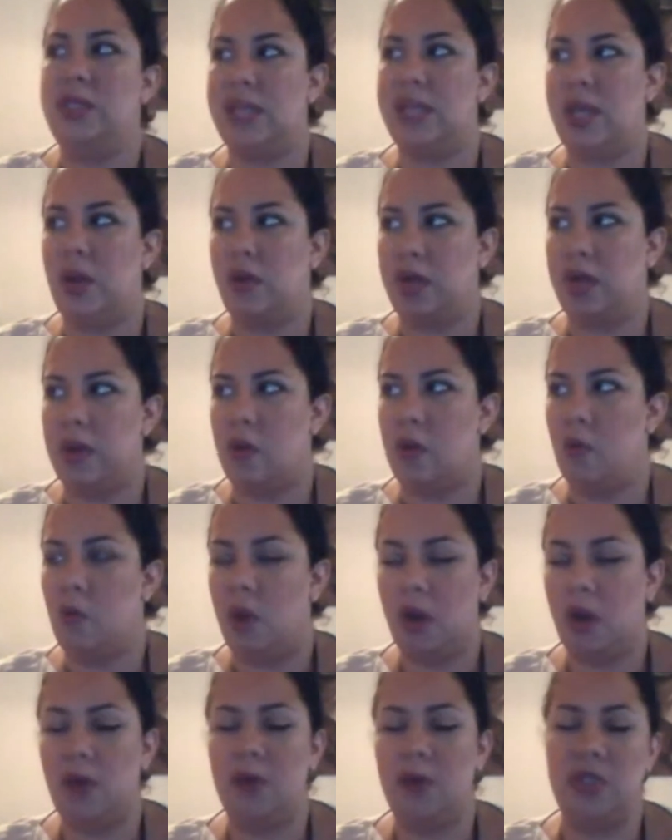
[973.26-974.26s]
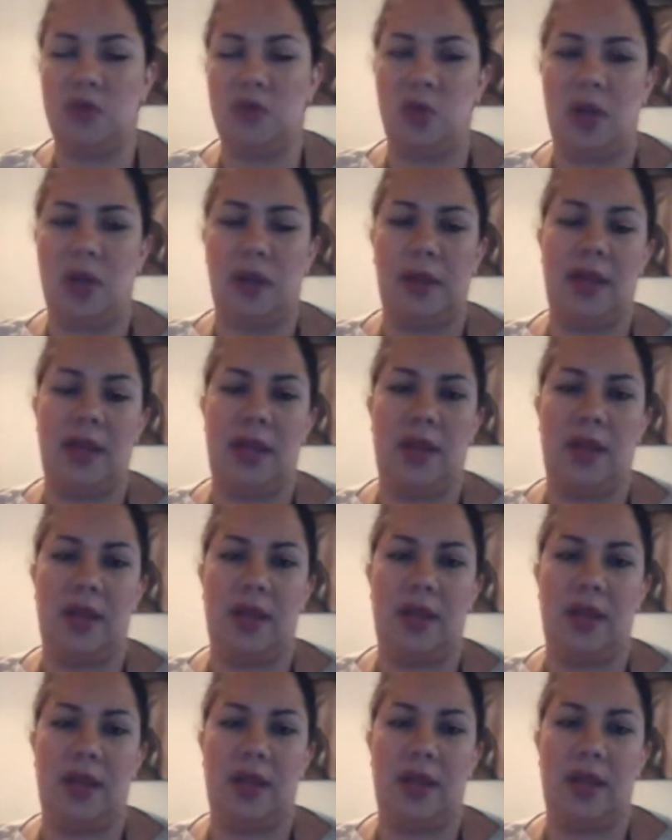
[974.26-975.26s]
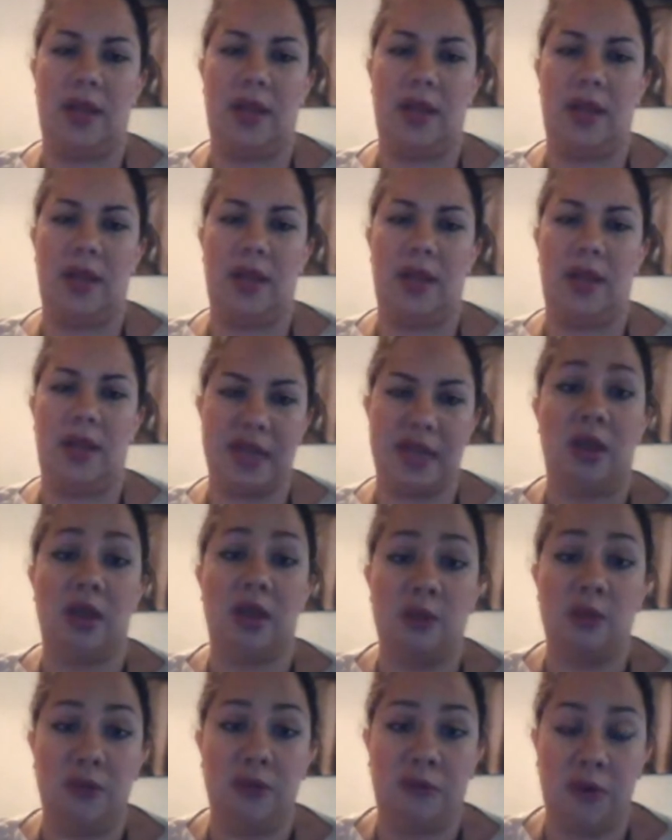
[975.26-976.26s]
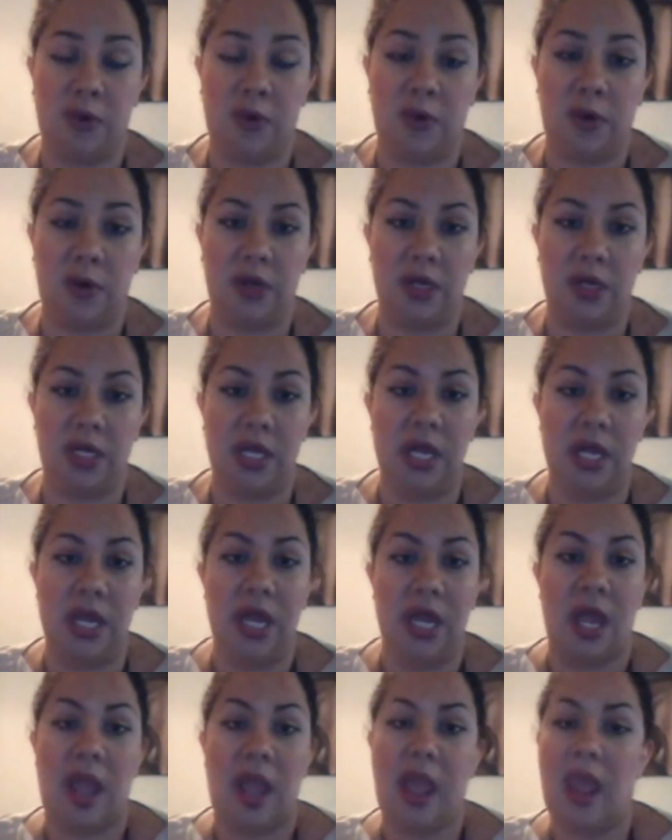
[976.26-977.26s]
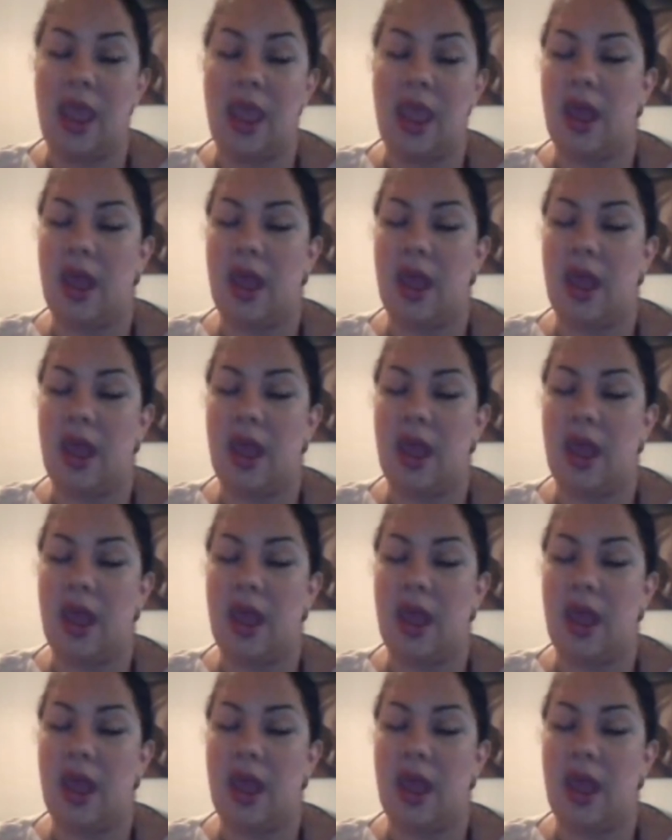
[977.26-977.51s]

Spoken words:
is we say, okay, where are we struggling, and let's figure this out and let's move forward.